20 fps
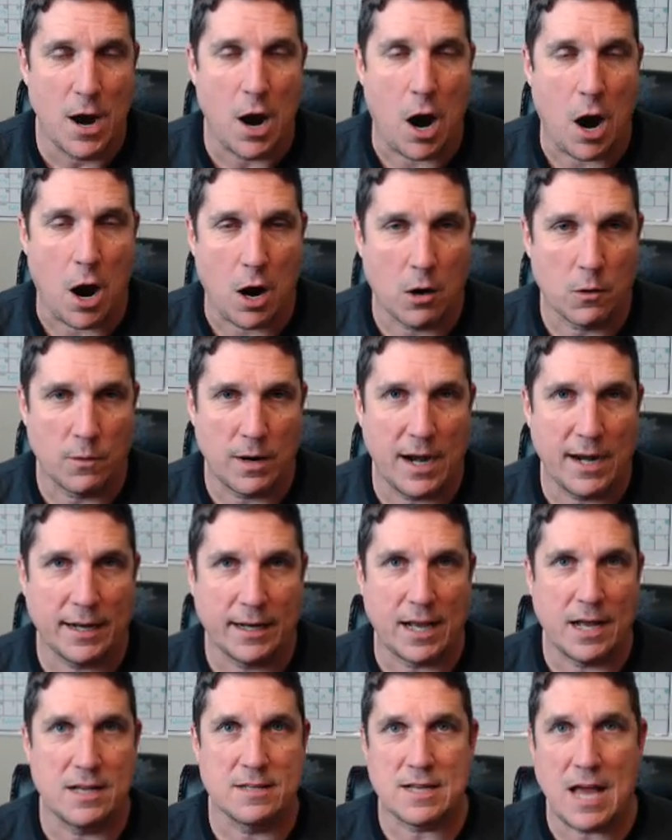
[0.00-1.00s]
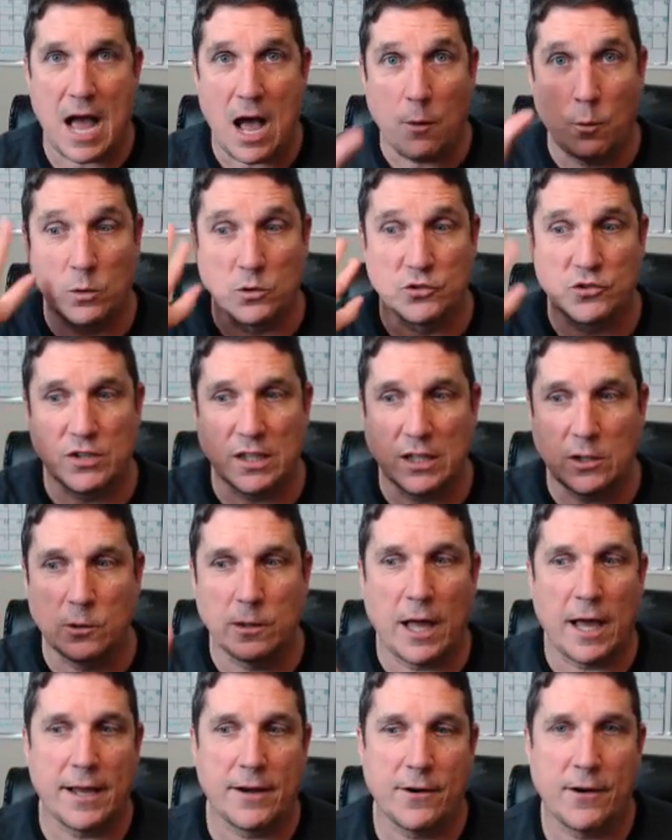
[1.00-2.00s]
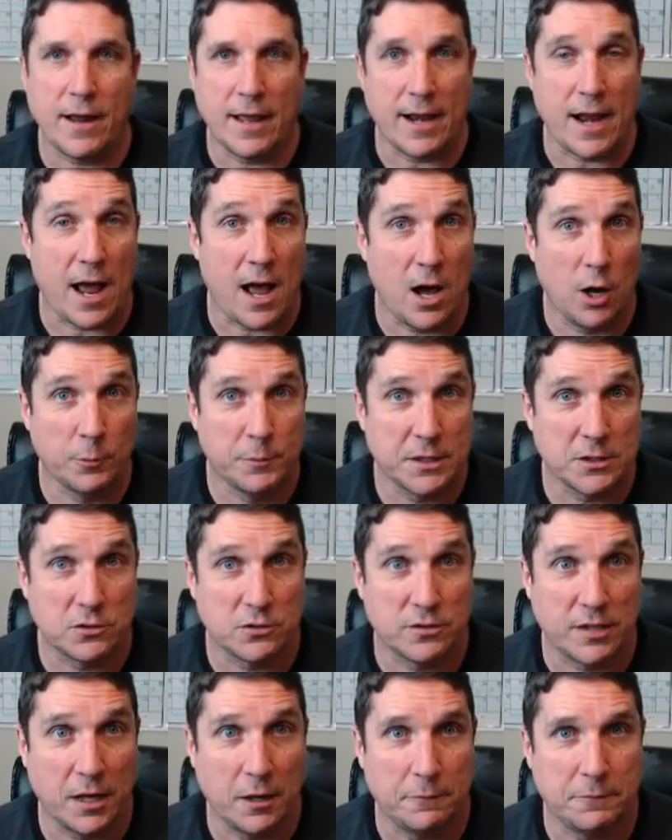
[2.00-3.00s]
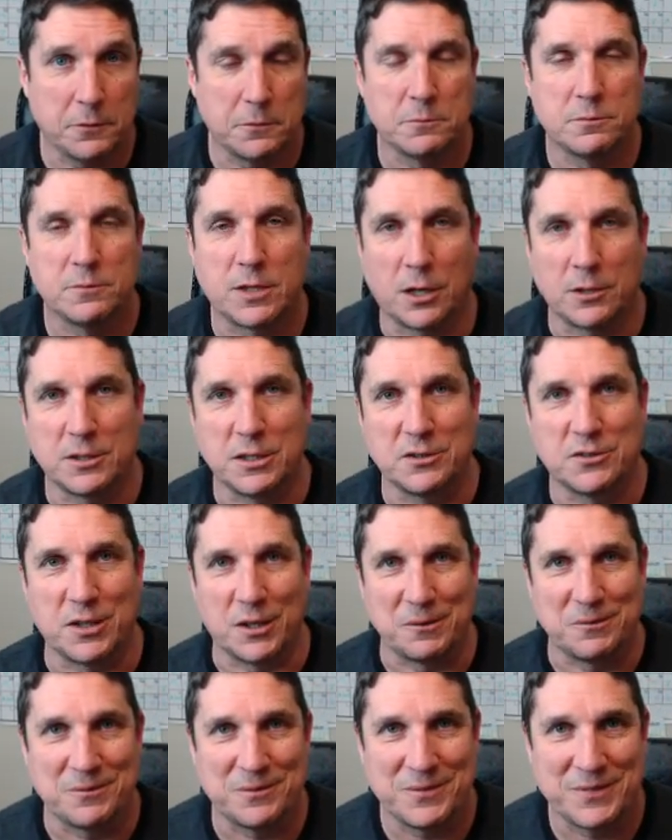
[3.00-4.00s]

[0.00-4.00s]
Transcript: All right, guys, I will see you later, and I hope this was helpful. Talk to you soon.